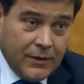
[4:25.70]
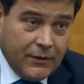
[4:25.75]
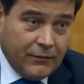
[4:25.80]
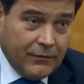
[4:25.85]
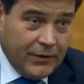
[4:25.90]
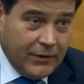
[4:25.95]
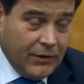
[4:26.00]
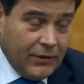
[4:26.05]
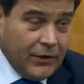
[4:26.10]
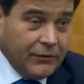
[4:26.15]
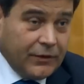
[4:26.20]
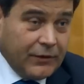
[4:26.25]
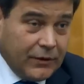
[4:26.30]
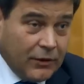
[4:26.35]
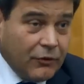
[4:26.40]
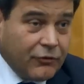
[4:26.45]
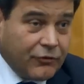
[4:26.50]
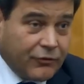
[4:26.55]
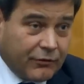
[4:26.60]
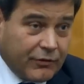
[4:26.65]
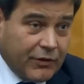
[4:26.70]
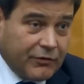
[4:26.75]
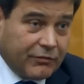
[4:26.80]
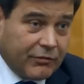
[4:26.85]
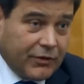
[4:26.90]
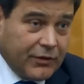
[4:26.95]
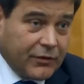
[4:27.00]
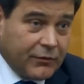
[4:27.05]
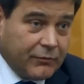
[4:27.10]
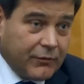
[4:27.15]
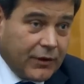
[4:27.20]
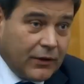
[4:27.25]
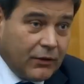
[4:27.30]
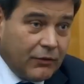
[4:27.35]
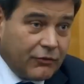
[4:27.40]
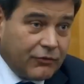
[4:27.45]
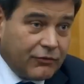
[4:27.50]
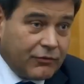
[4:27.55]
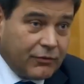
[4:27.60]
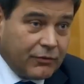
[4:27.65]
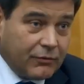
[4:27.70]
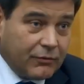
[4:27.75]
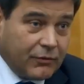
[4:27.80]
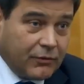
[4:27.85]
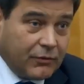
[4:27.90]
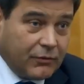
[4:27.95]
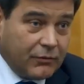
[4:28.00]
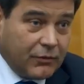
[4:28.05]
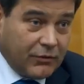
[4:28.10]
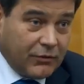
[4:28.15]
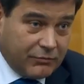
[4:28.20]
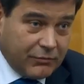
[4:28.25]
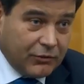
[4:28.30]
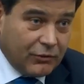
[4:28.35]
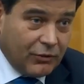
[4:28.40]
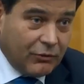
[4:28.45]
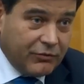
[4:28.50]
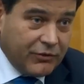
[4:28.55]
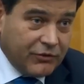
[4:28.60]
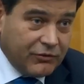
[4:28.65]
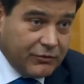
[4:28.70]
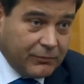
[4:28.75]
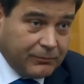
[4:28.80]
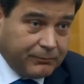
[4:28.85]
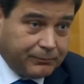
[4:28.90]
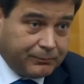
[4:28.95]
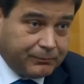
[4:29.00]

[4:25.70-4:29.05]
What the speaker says: They not only lost the referendum, they lost government office.